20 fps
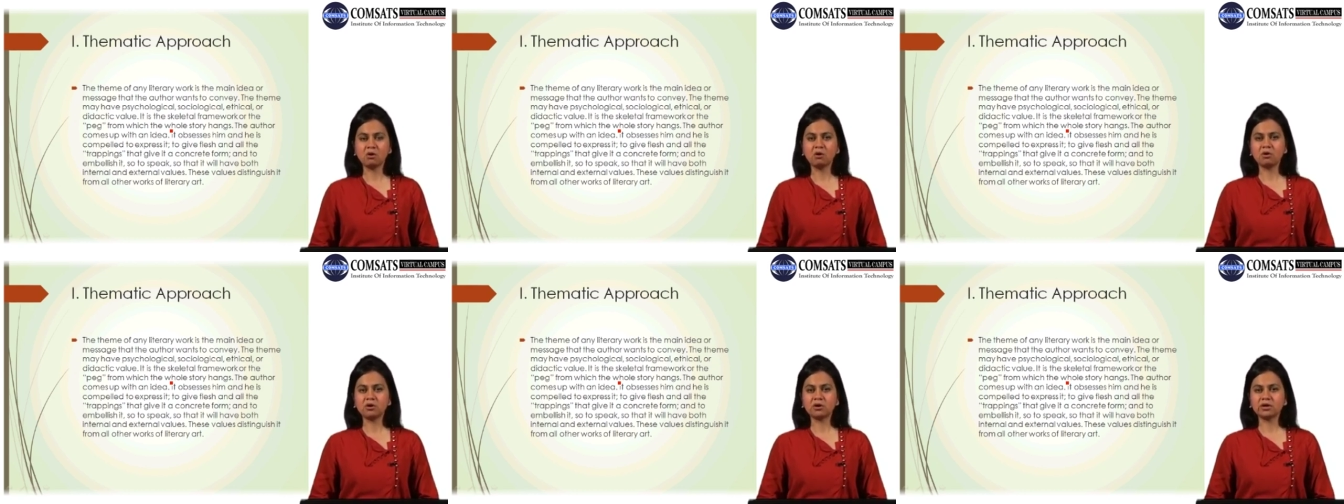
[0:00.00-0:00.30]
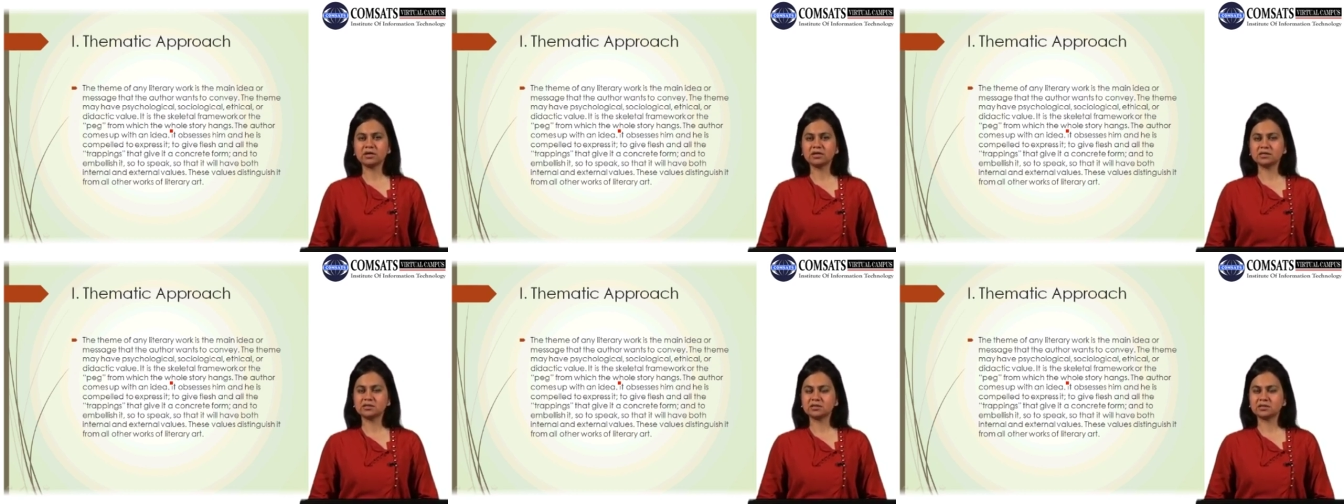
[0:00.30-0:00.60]

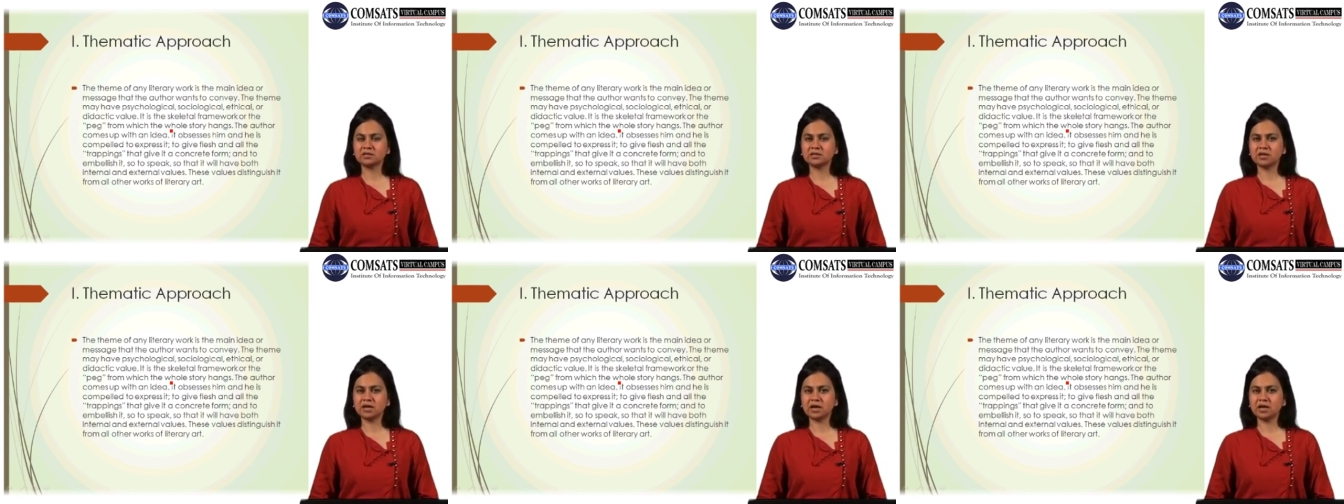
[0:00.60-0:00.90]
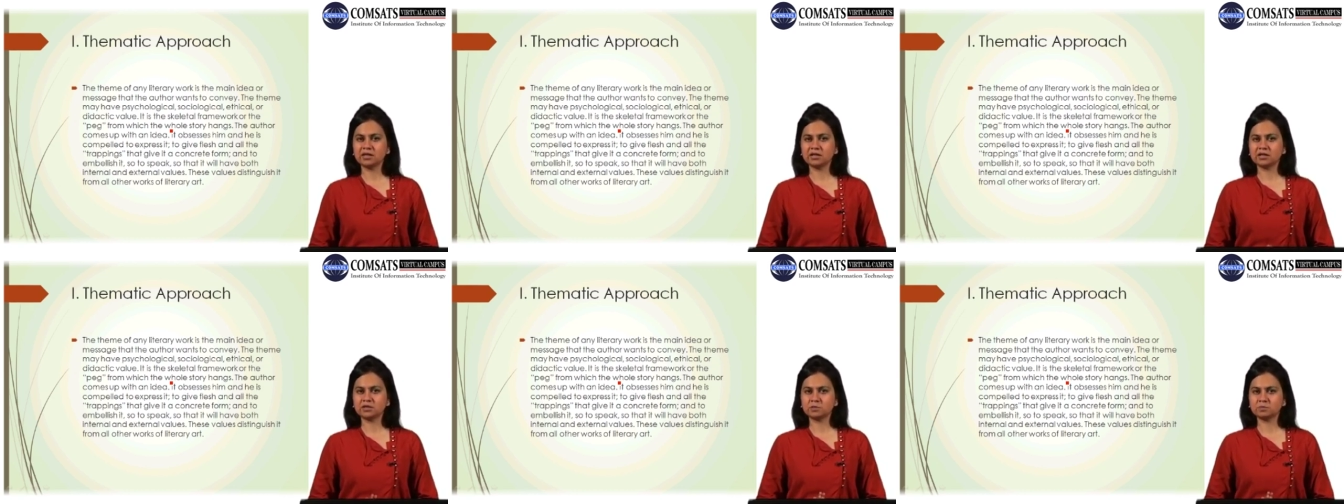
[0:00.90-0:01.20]
Or is it
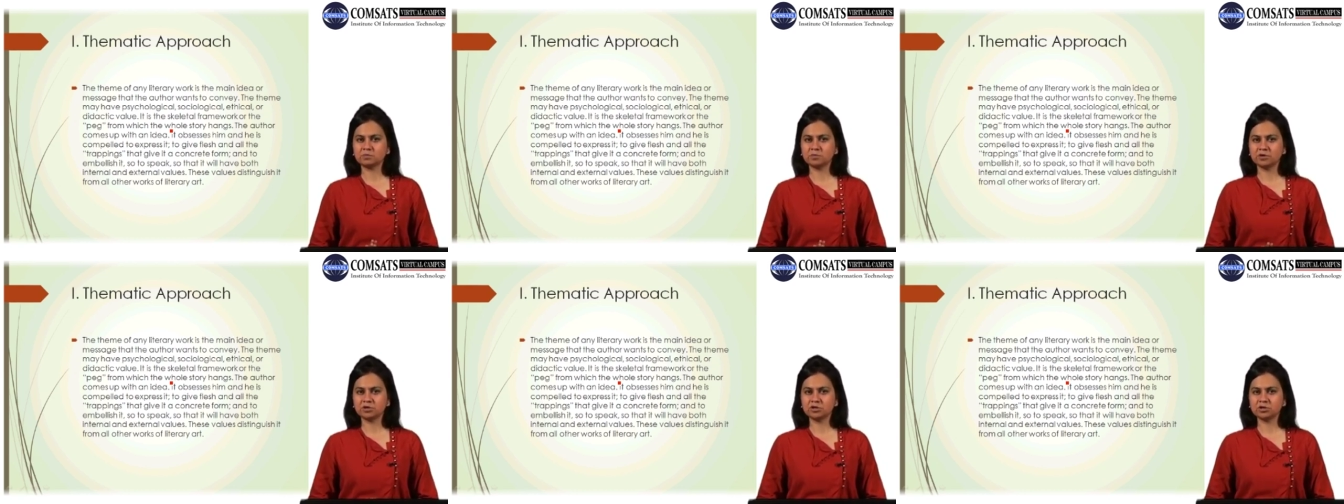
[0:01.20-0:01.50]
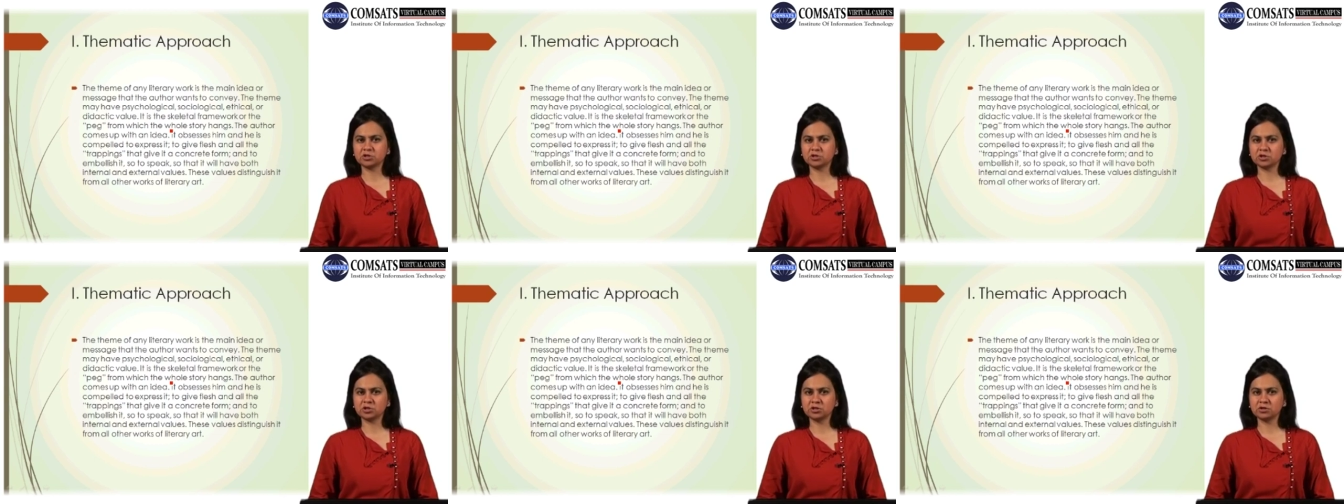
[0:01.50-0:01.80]
an
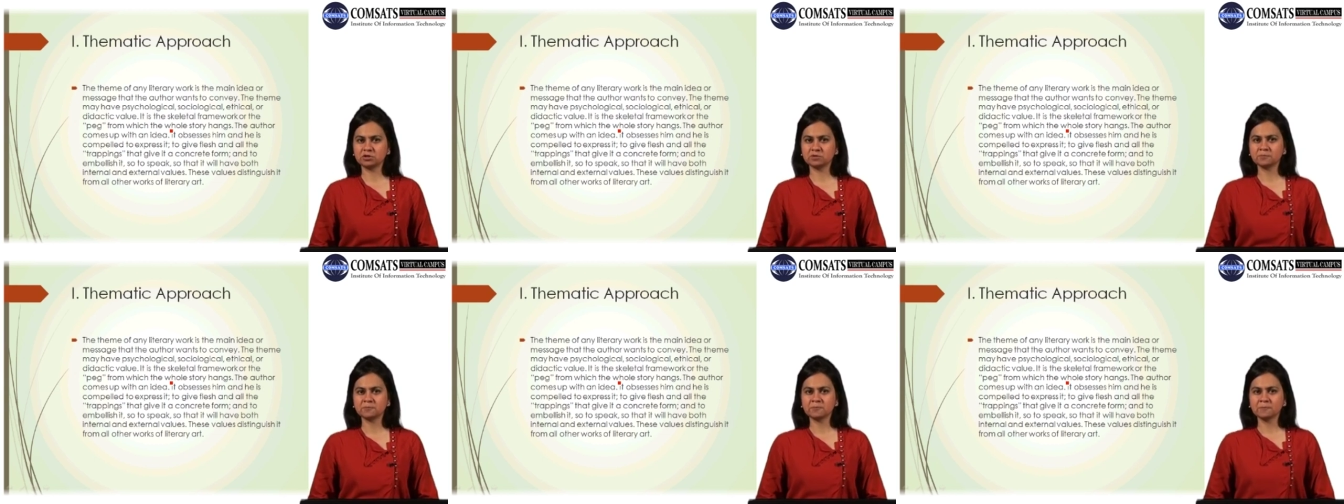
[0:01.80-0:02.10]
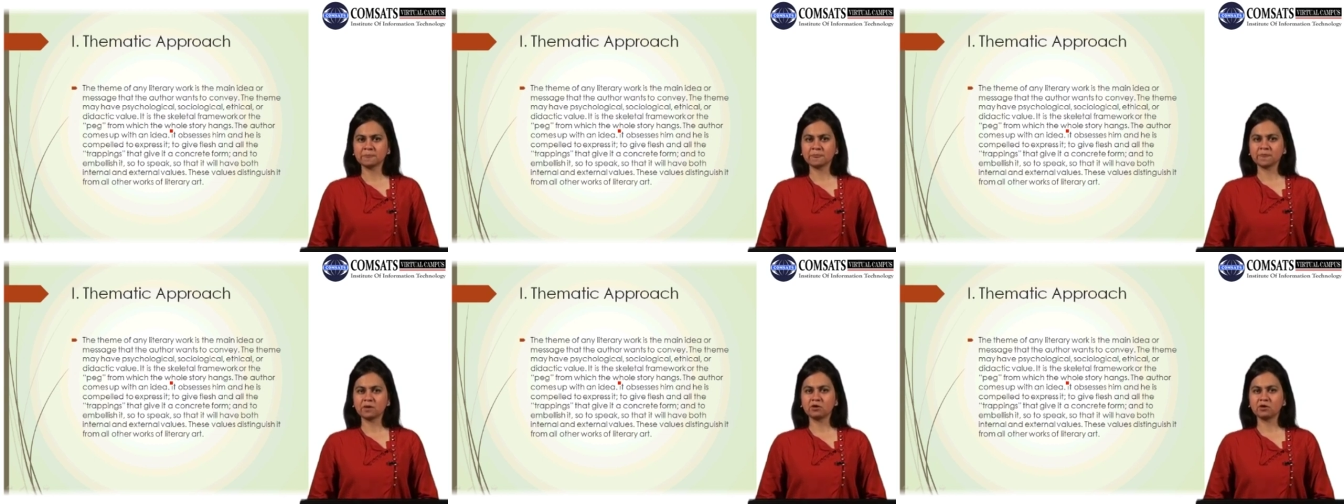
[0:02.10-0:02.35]
expression